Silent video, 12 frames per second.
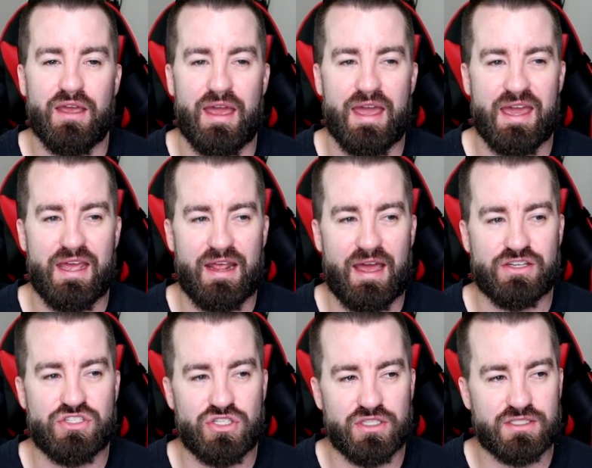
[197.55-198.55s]
and I
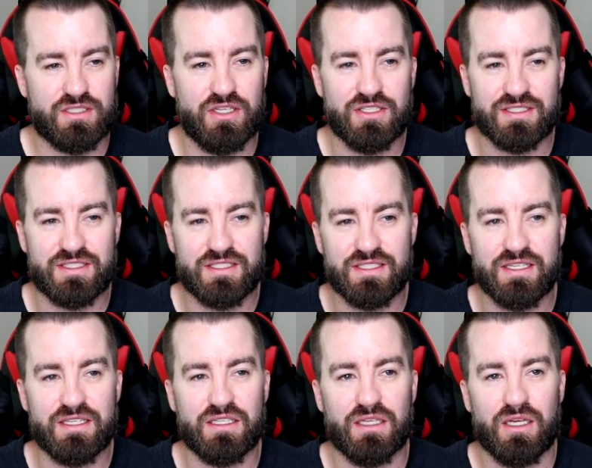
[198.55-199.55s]
just couldn't
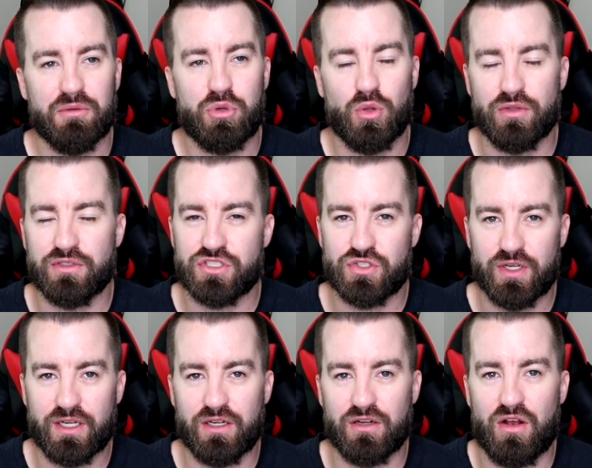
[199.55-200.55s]
see pulling the
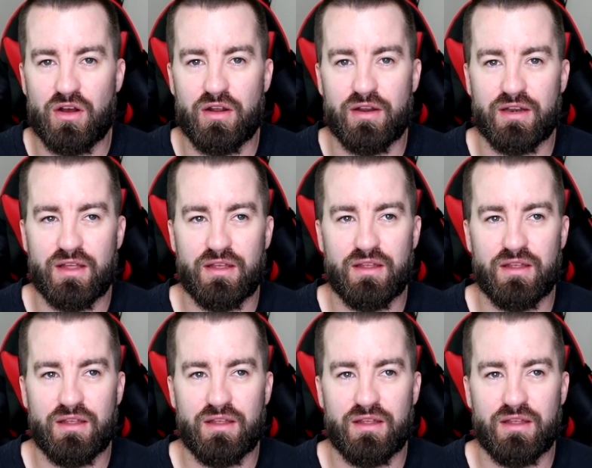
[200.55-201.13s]
trigger on